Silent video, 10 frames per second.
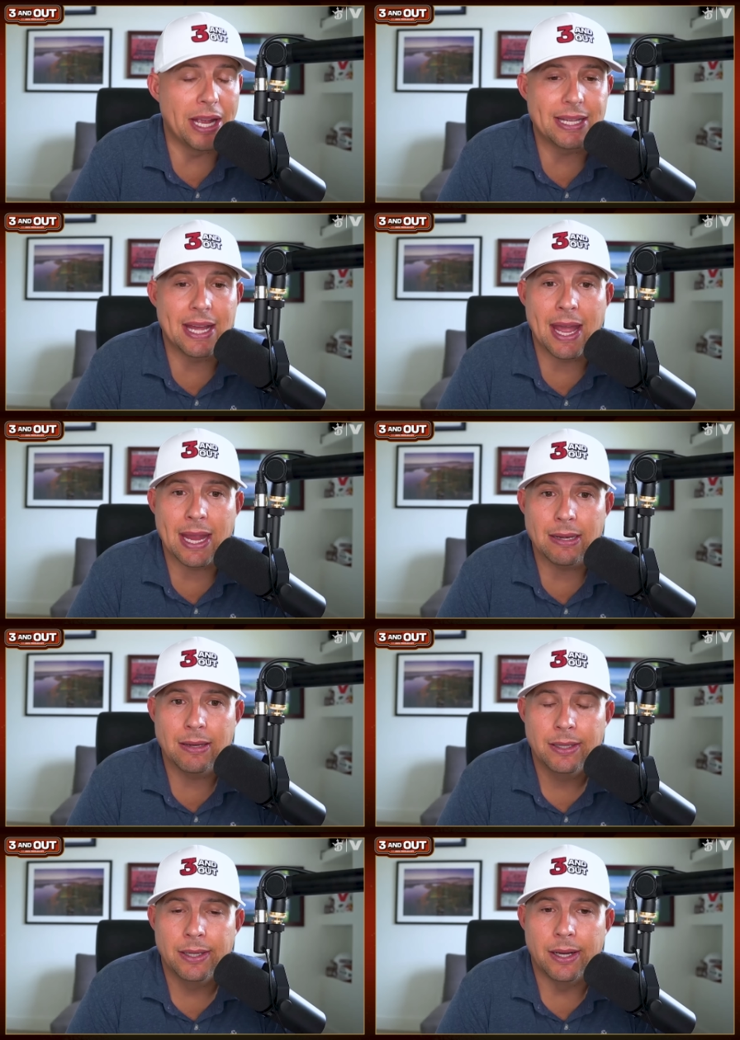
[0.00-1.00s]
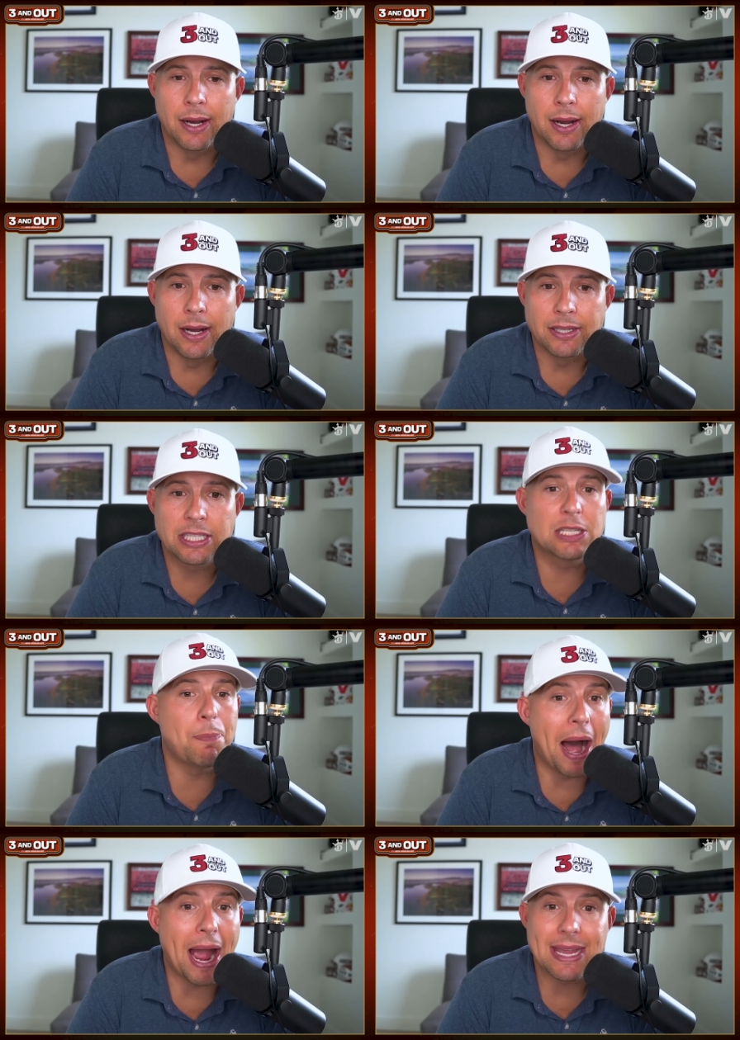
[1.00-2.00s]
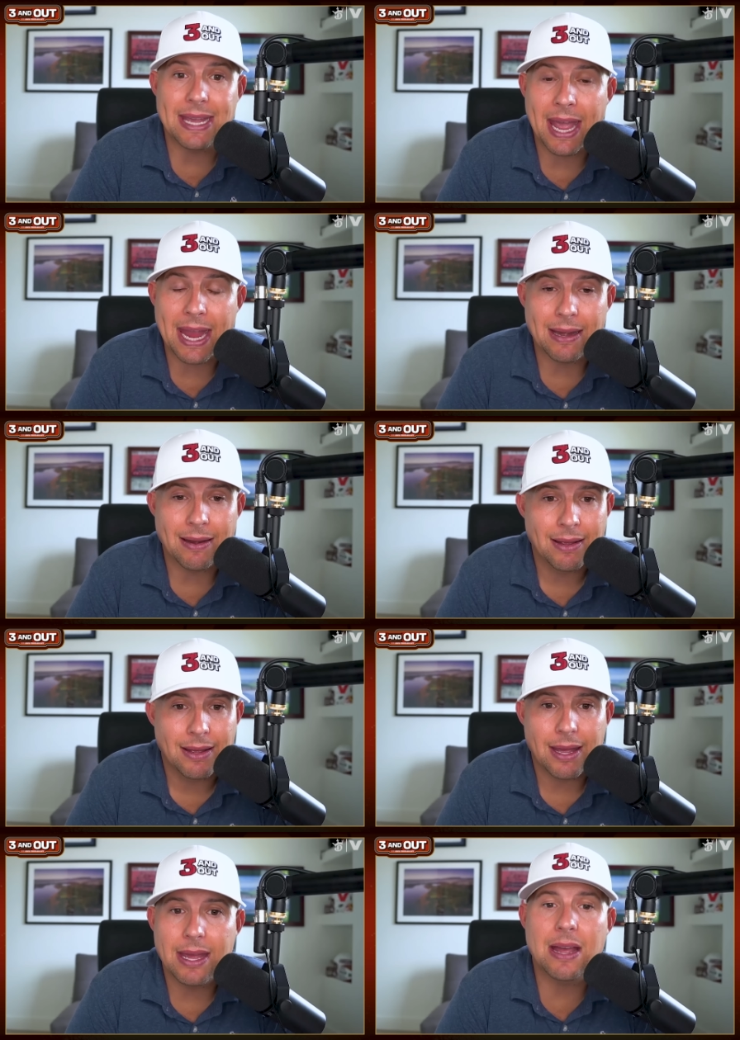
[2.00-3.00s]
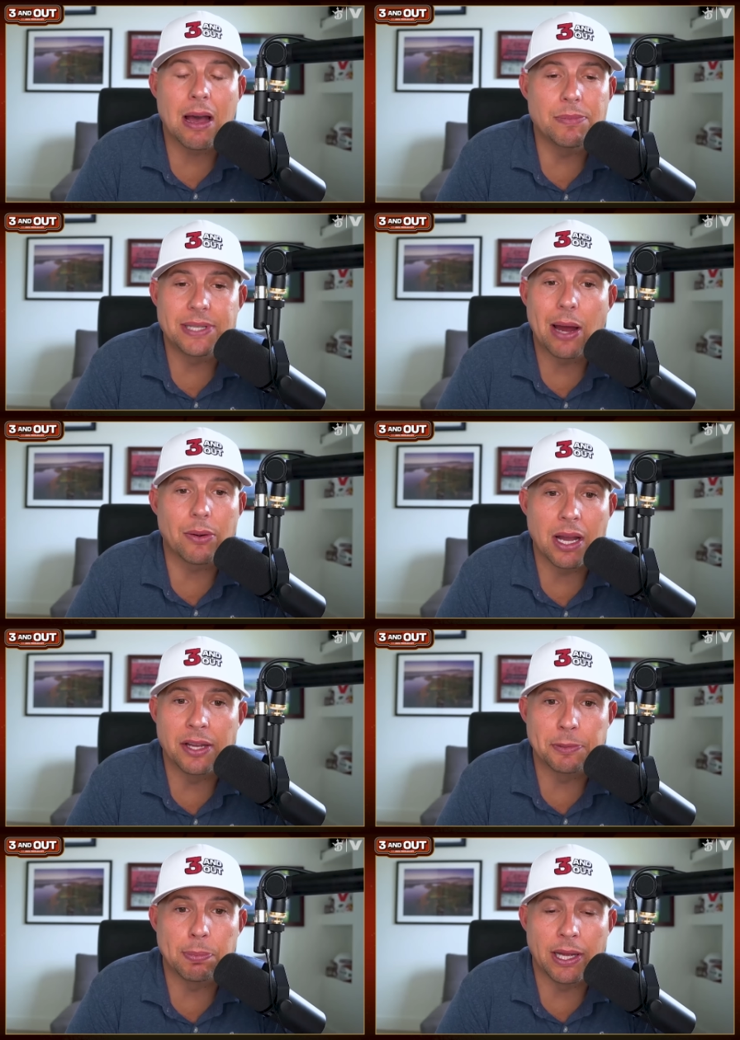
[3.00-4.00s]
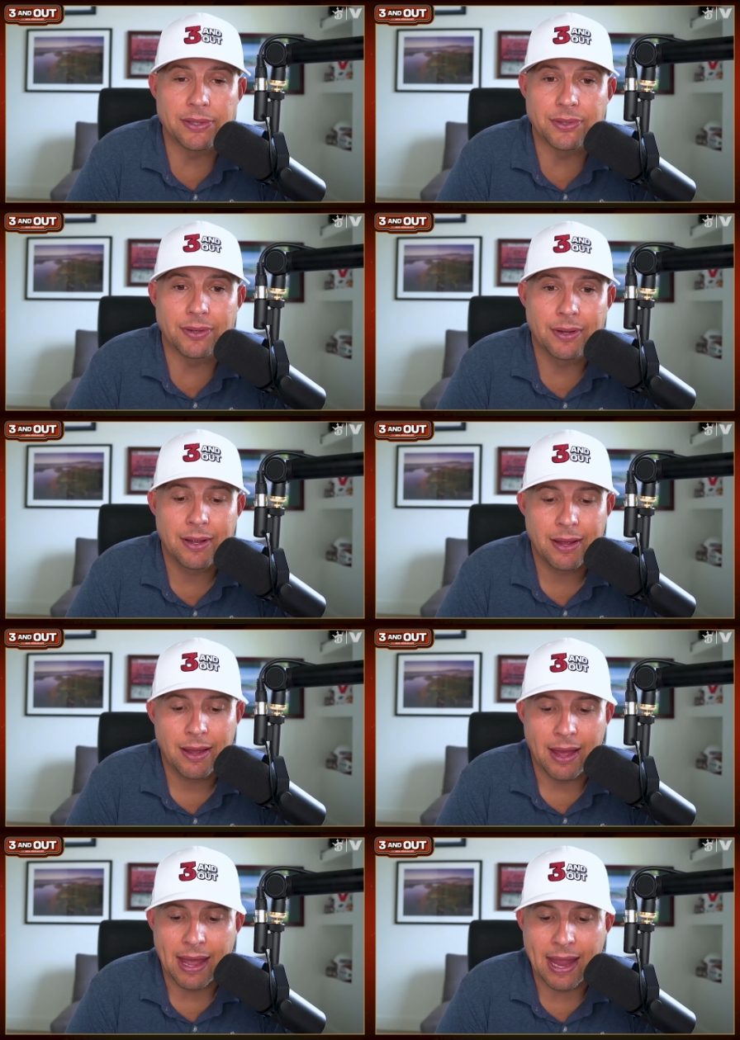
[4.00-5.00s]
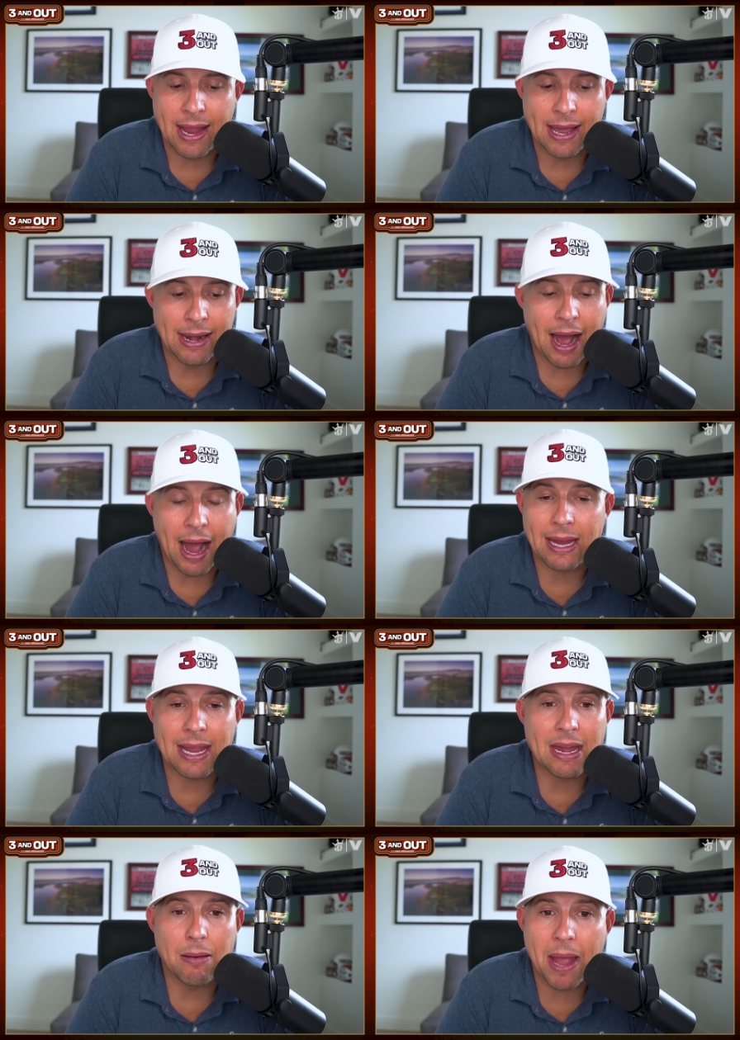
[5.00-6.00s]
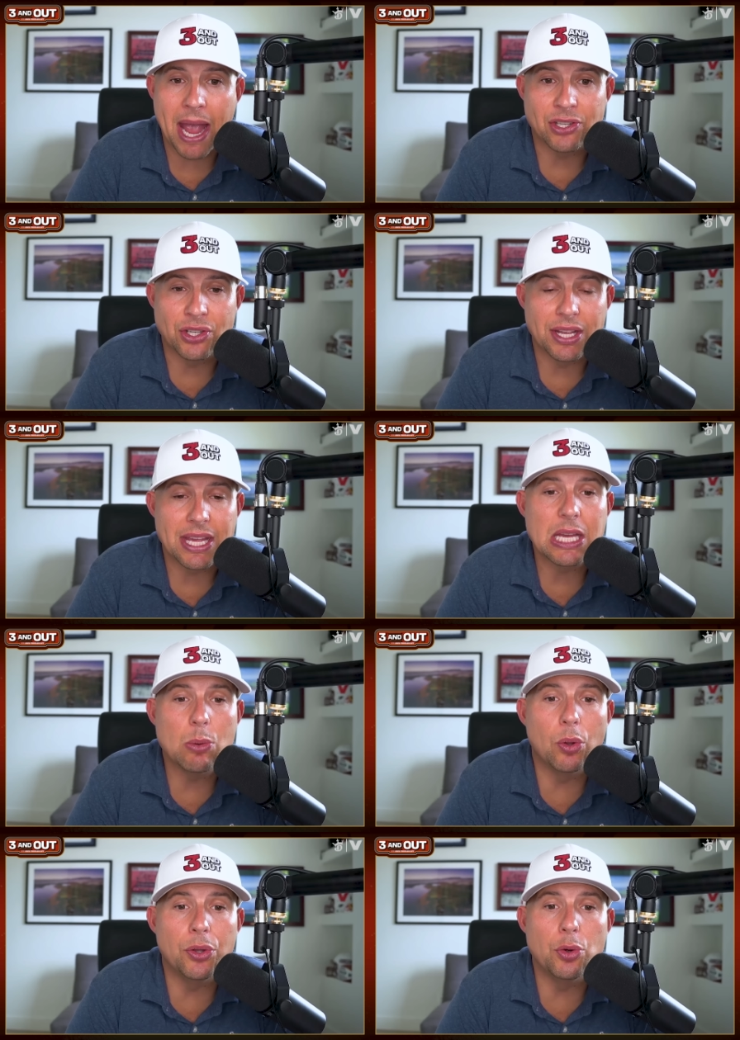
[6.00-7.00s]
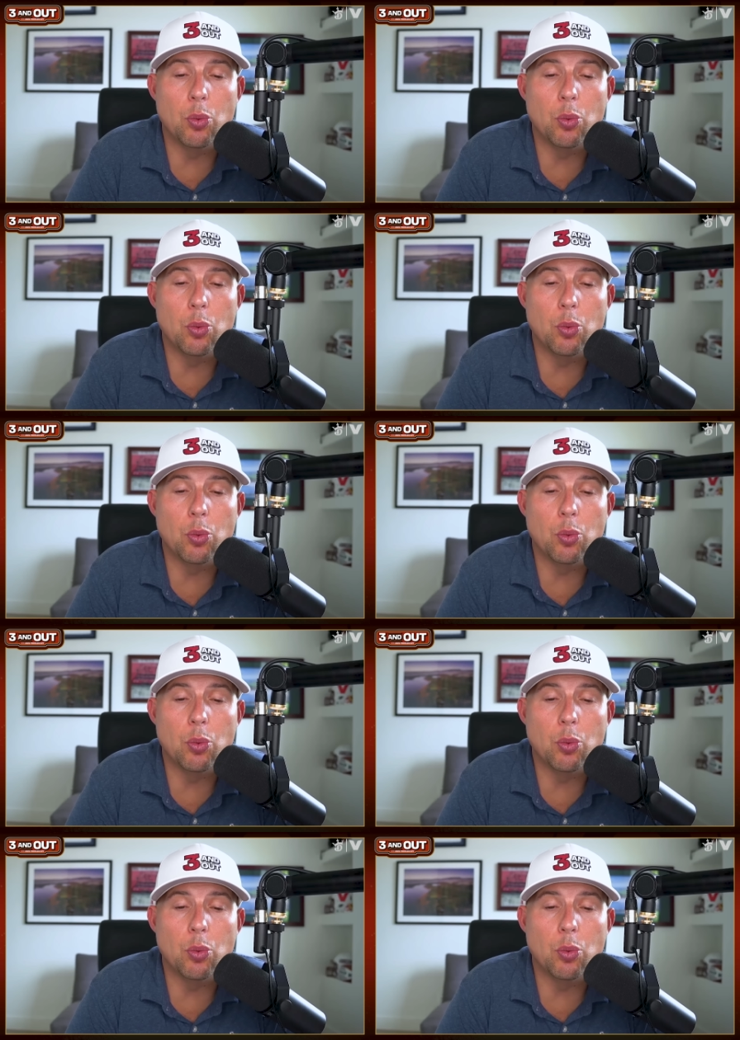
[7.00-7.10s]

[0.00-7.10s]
Gate, uh, Gate. He comes out guns blazing. And I can't imagine he will do